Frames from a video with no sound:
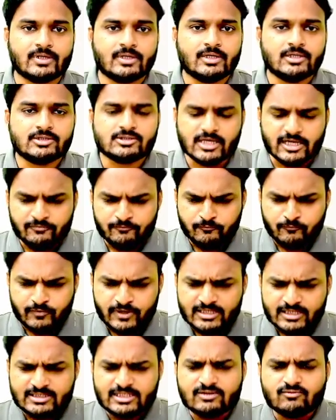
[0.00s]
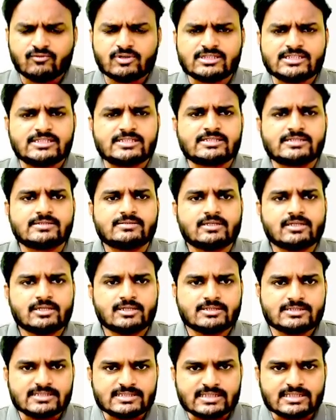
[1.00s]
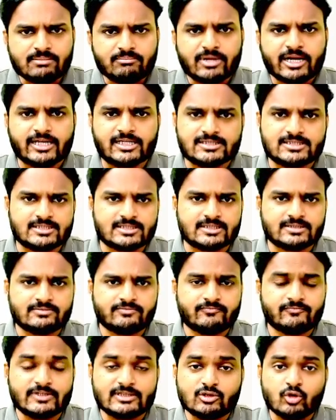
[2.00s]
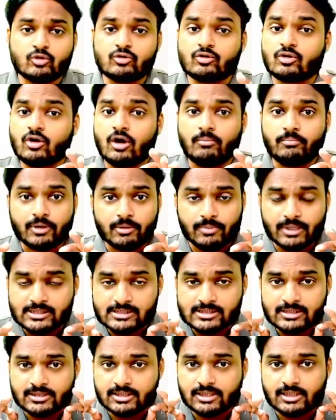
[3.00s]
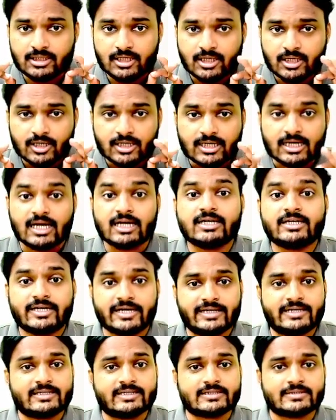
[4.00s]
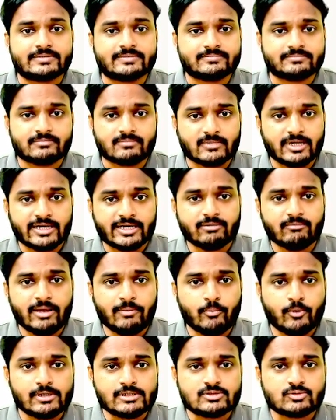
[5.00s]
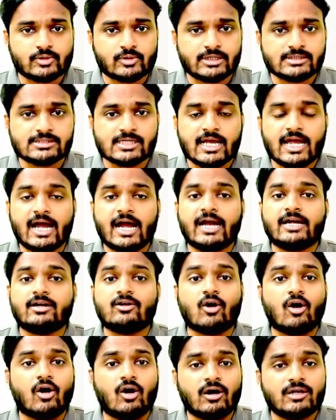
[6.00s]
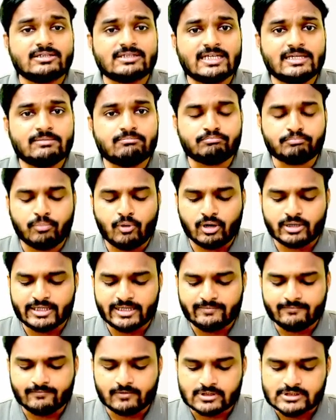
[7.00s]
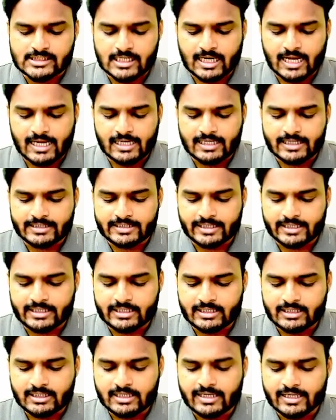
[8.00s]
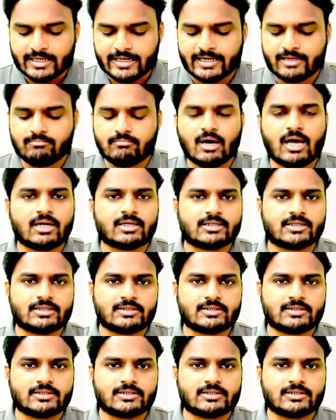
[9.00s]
So everything was summarized without compromising the content. Getting my point, students? And all the important words are highlighted in red mark.